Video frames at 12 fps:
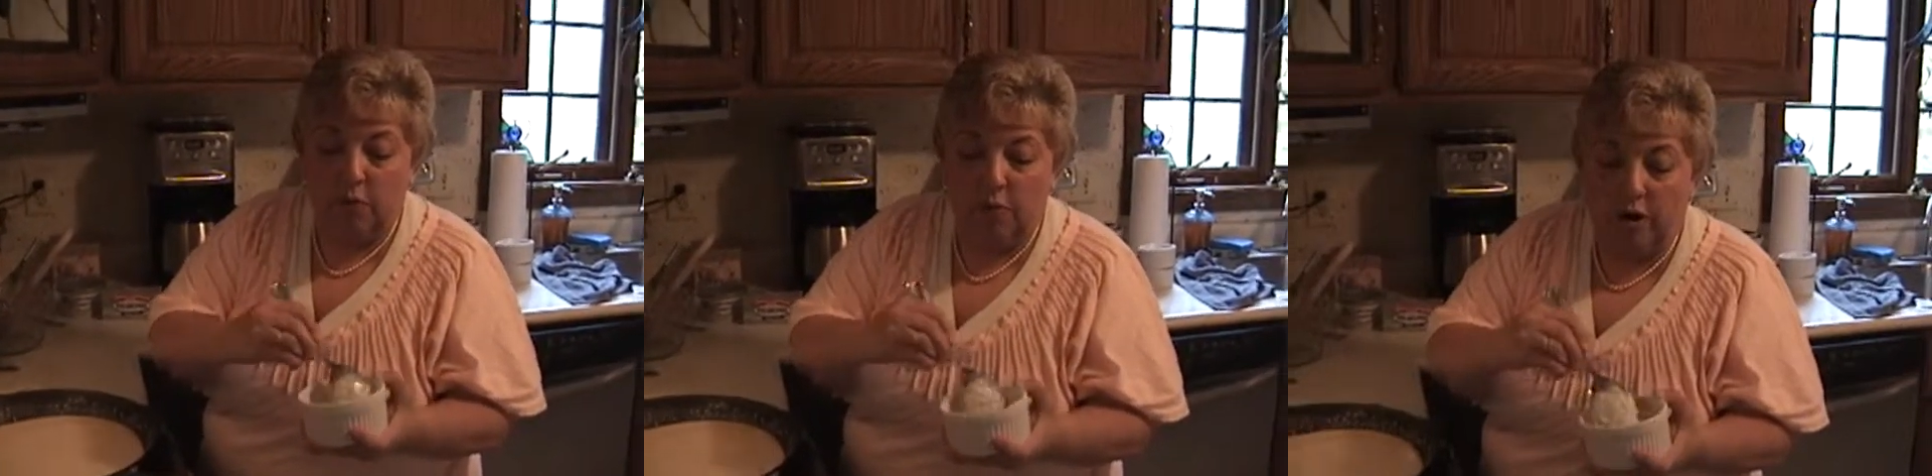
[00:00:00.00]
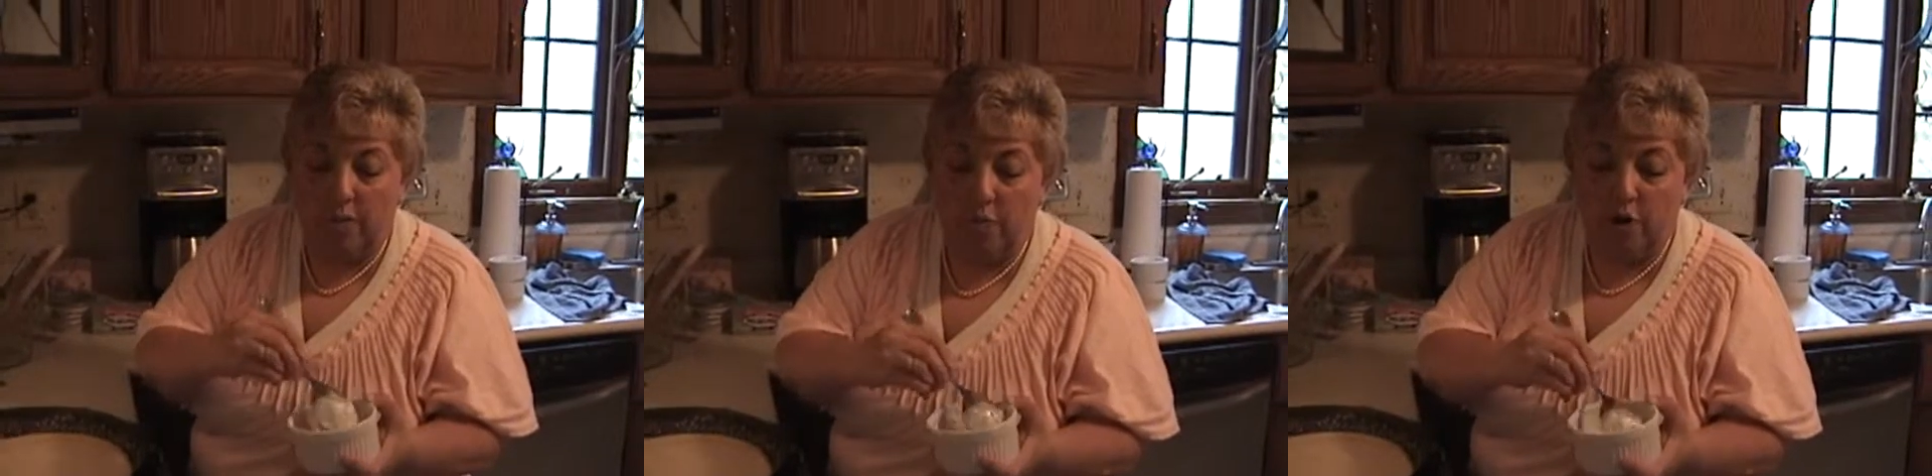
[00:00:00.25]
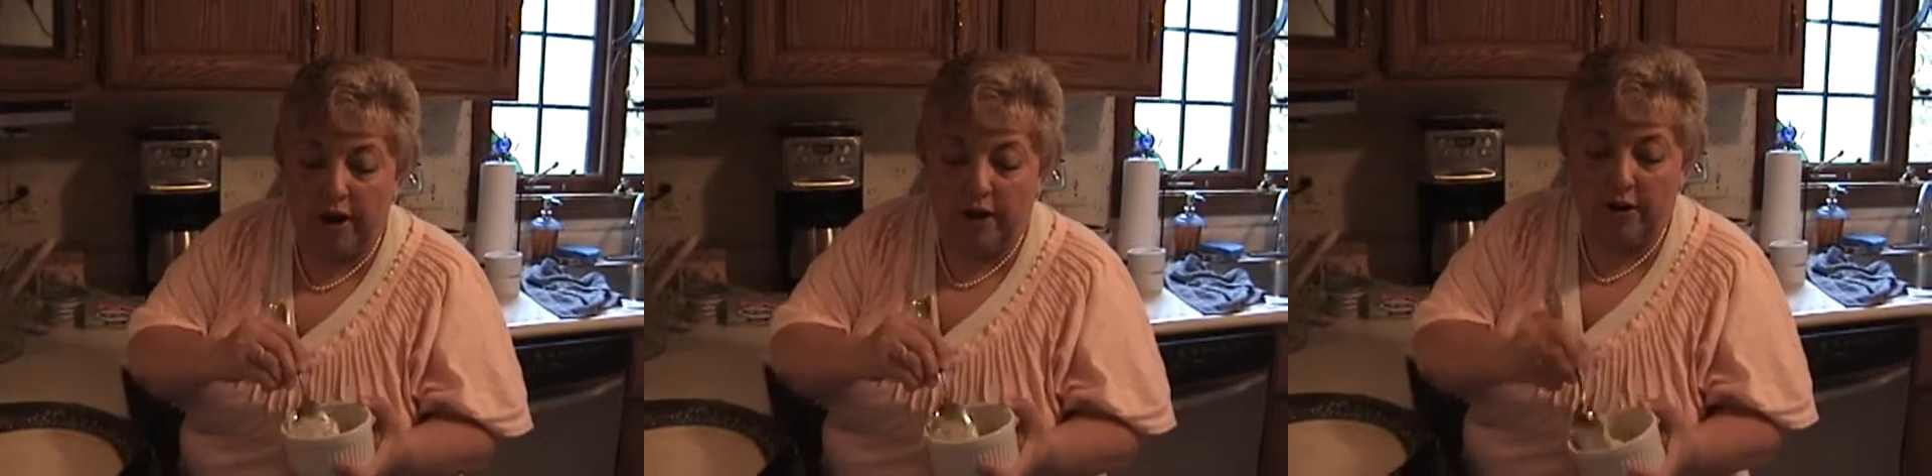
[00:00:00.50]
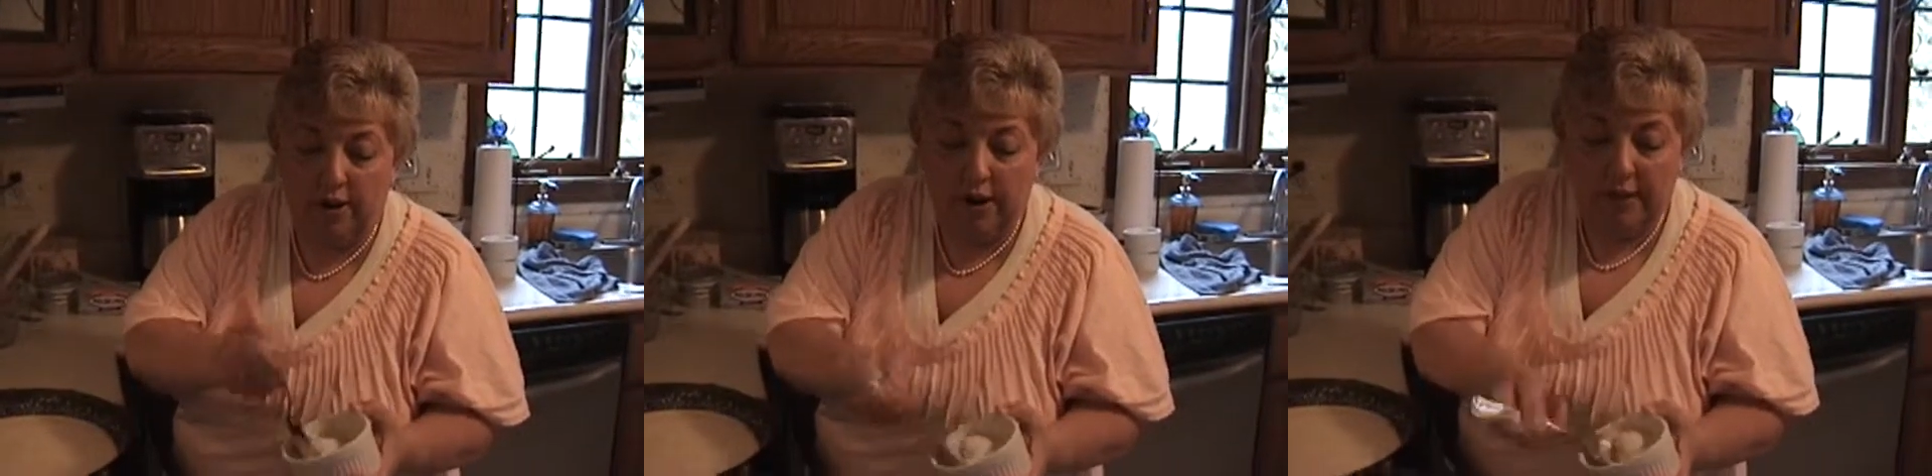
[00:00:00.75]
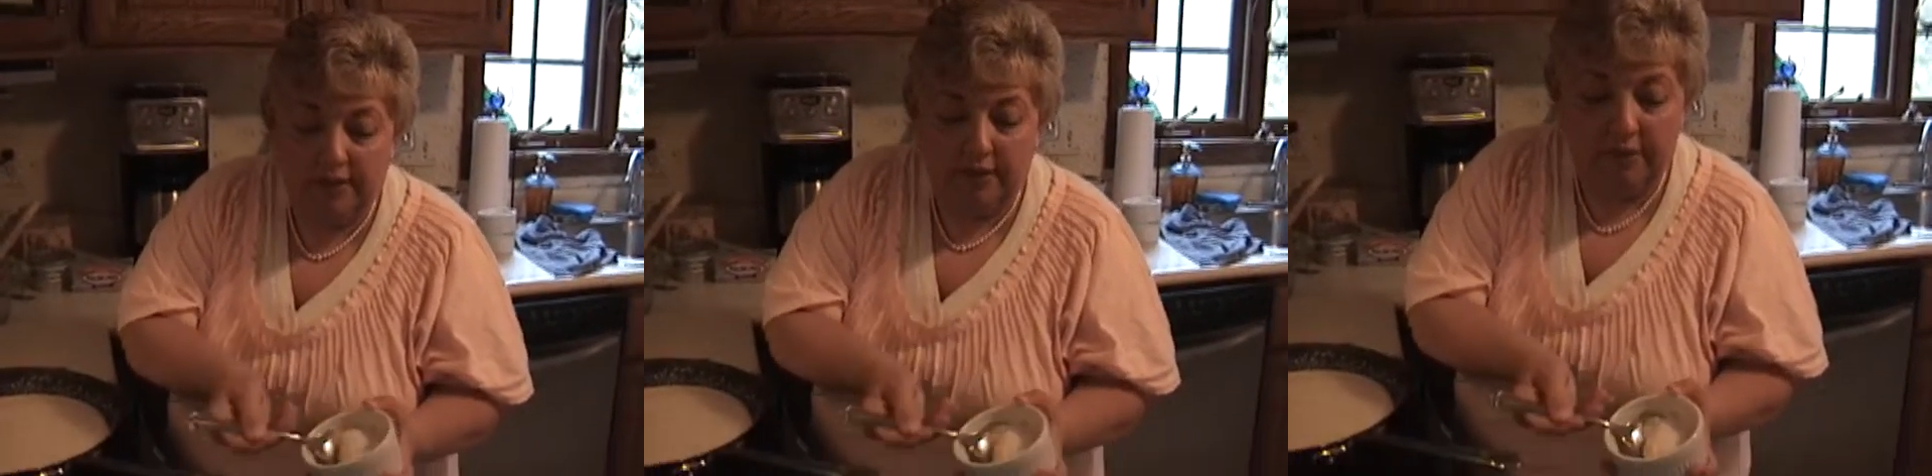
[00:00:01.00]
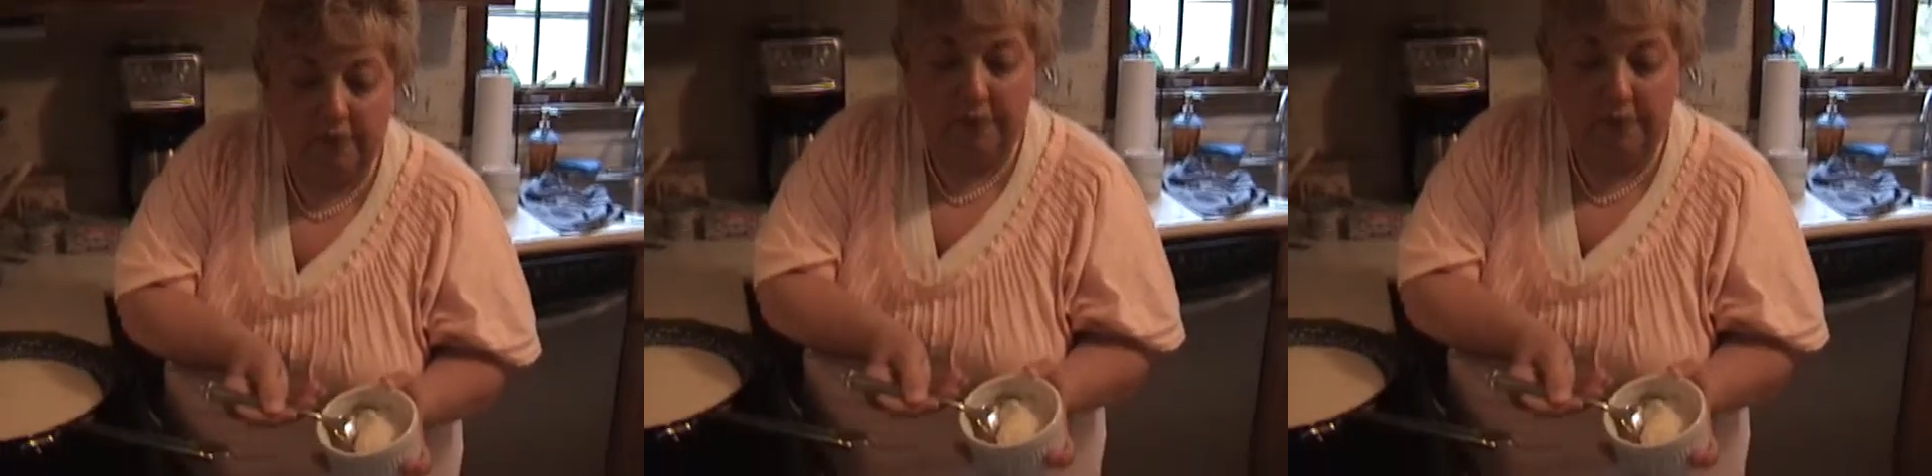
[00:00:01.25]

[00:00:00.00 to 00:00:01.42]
warm water till